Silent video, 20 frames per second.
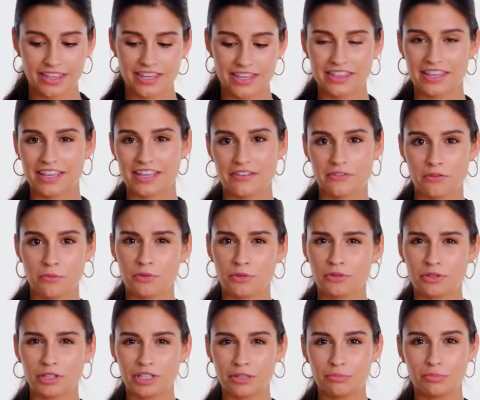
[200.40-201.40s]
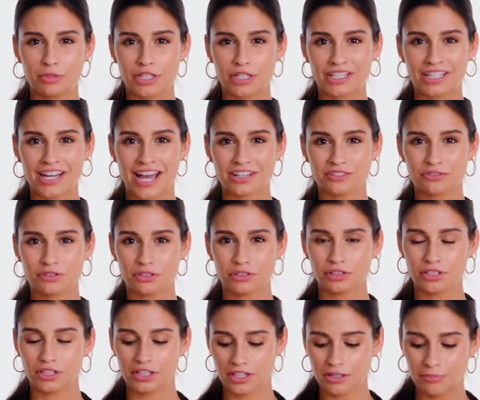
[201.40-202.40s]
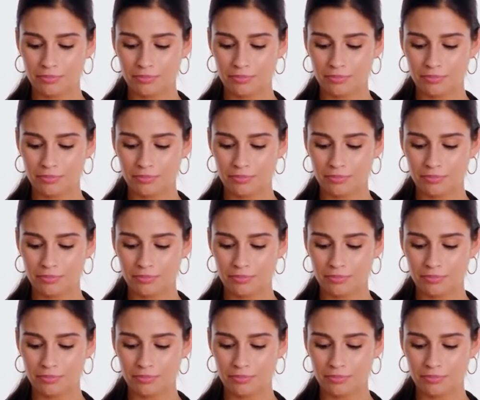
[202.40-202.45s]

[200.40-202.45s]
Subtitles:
think they give them a really pretty natural look,